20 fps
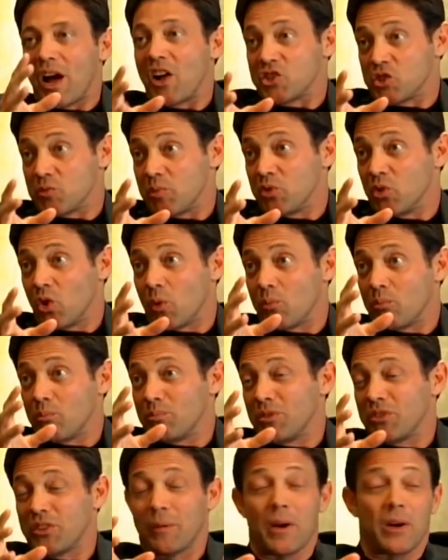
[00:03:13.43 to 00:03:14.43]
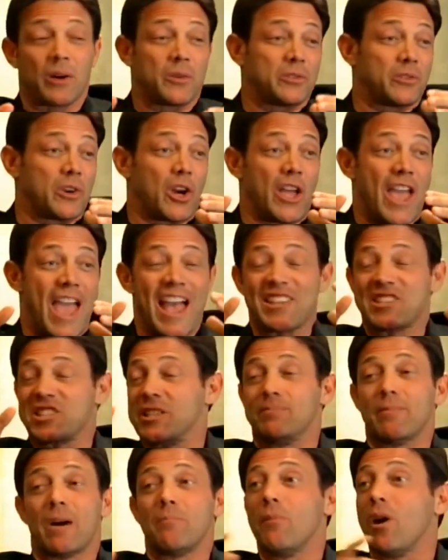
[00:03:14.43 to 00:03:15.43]
entrepreneur. Until I uh,
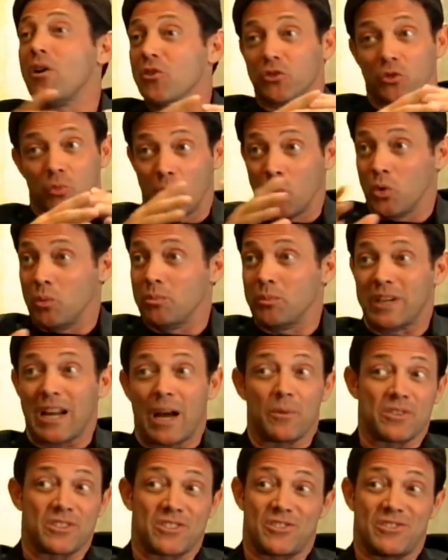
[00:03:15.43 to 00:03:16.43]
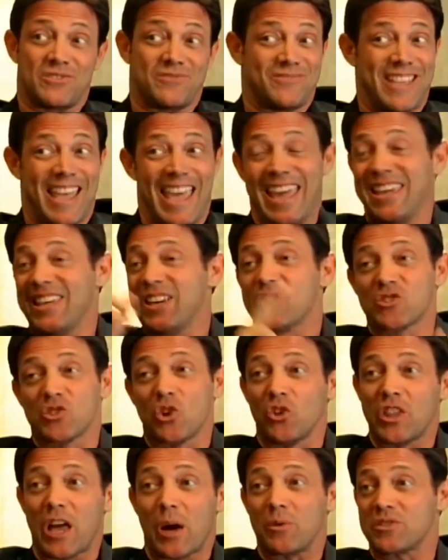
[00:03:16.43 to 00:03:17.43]
exited my mother's womb. When I was eight years
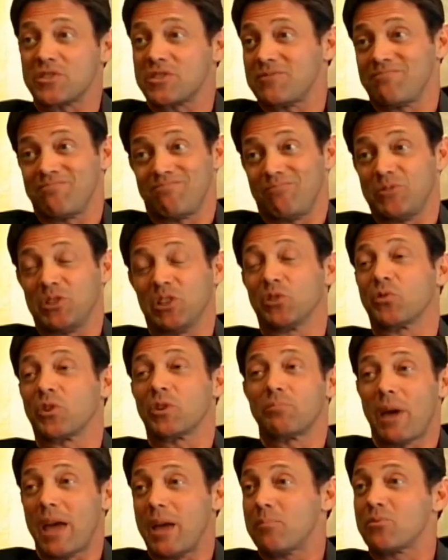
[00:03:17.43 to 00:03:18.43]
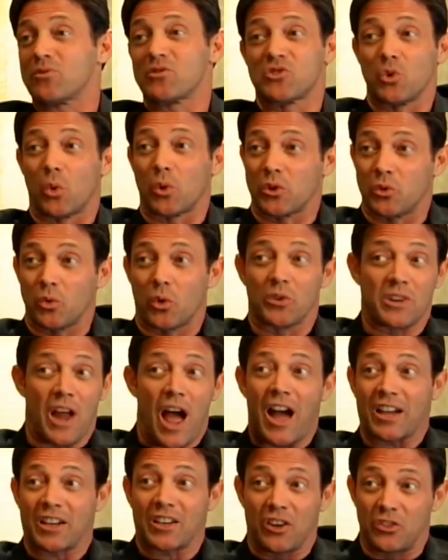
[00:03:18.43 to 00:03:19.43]
old, I was delivering papers door to door,
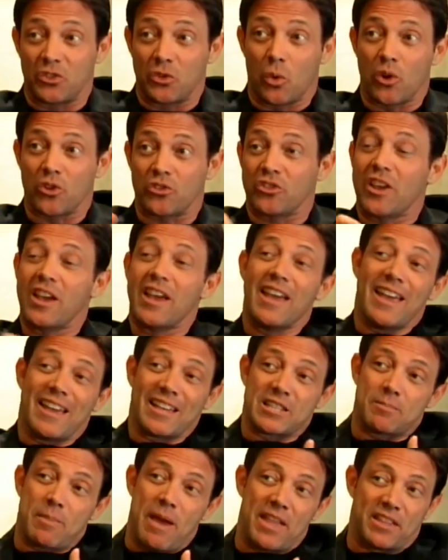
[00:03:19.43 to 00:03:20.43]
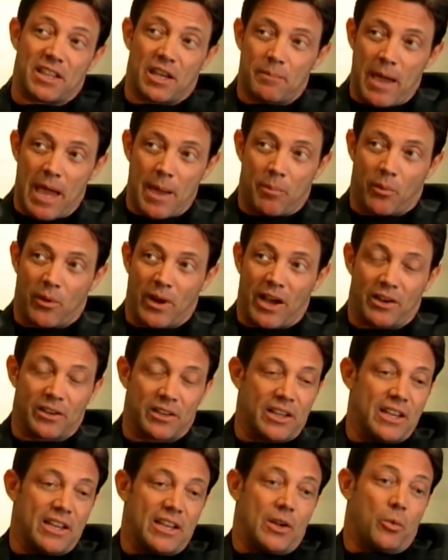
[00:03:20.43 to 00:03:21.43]
knocking on doors, expanding a paper route.
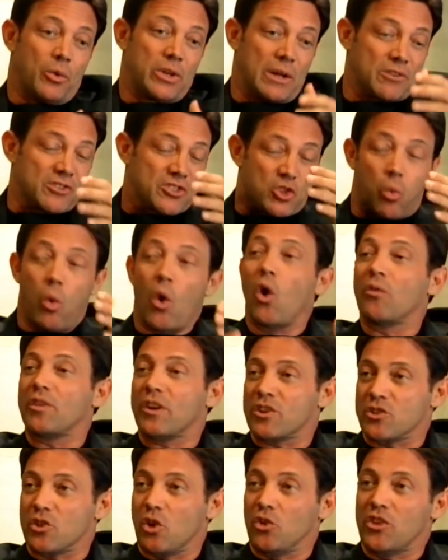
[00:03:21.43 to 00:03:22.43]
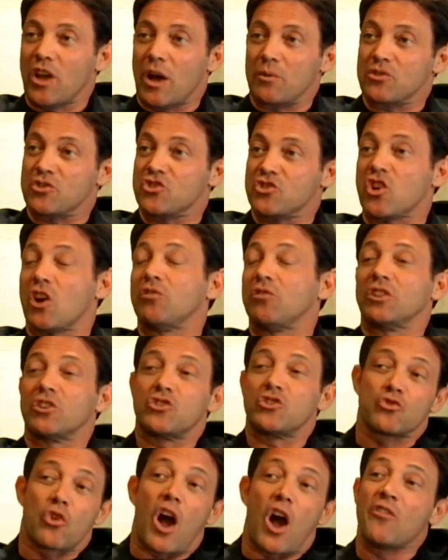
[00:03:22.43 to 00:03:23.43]
When I was 12 years old, I was shoveling
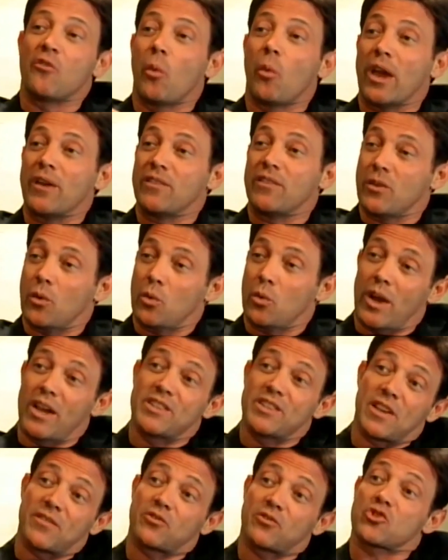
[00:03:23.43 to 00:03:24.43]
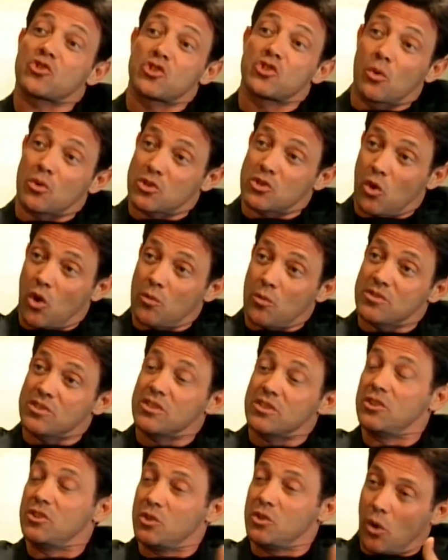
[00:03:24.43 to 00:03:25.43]
driveways after snowstorms
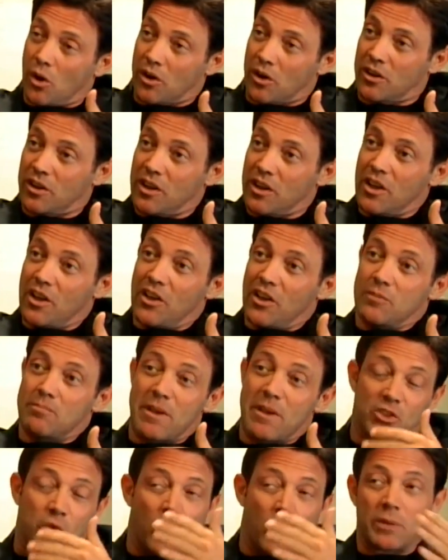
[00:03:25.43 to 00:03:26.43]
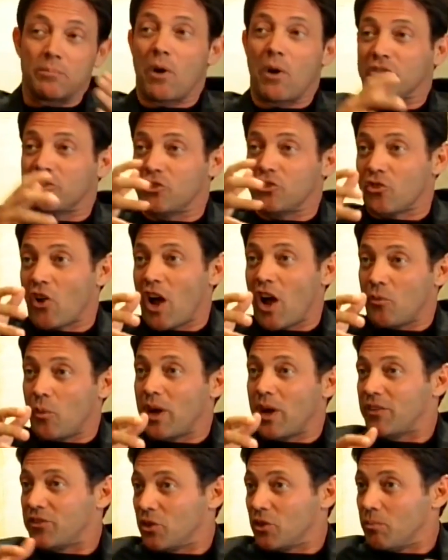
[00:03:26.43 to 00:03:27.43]
in New York. Yep. Make 20 bucks a
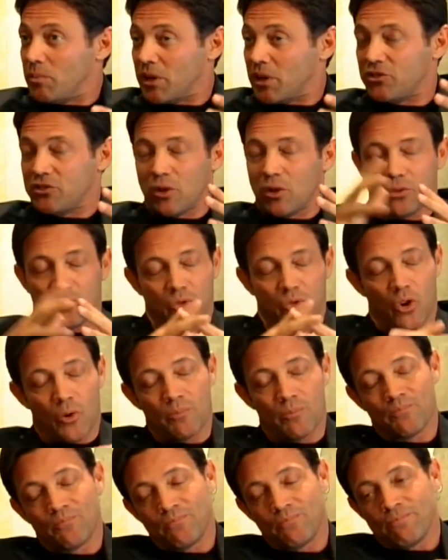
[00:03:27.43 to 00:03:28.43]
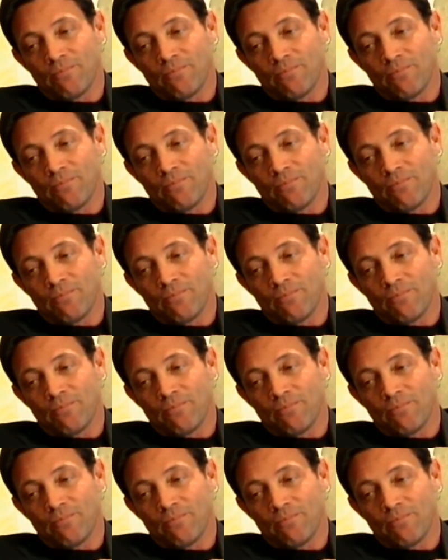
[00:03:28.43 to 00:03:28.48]
driveway after a big snowstorm.